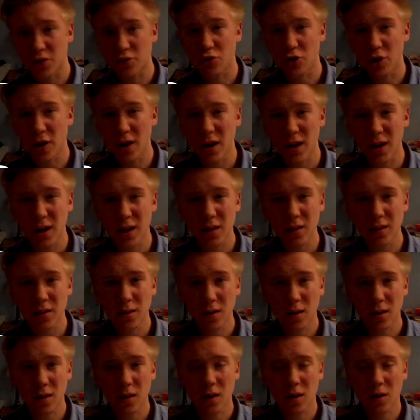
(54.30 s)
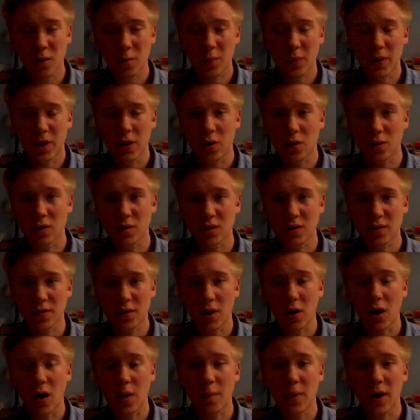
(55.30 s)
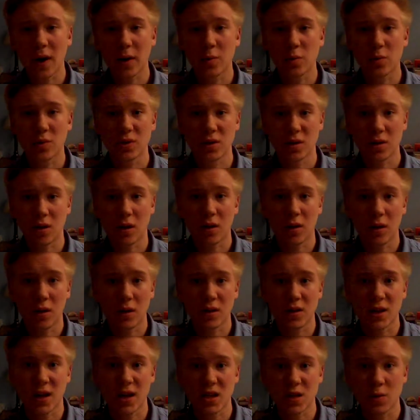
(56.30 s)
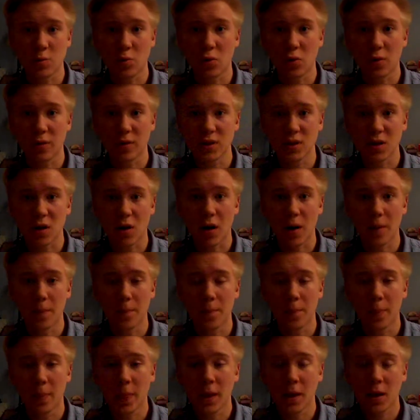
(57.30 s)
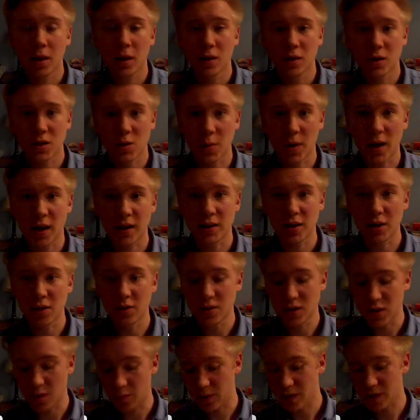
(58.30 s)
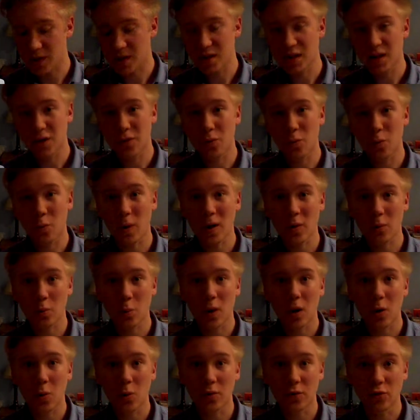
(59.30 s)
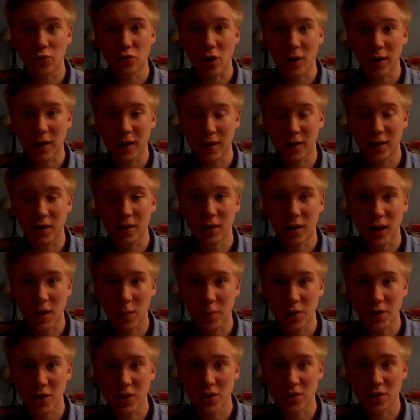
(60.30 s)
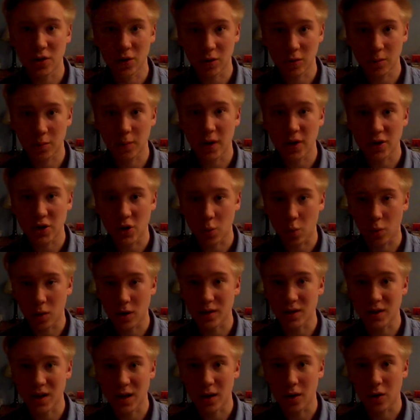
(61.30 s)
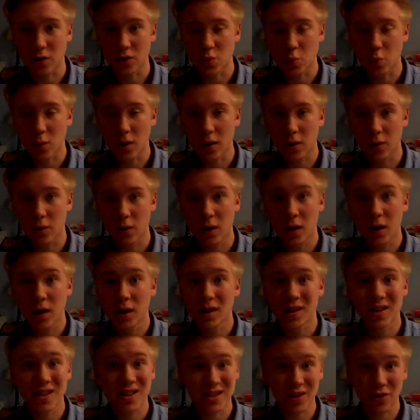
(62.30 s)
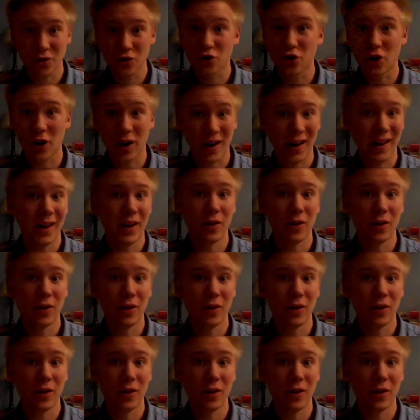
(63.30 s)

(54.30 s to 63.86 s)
it really because the iPad was inaccessible at the time, so we had to use it, but it still went well with a rugged image. Picture quality goes well, still really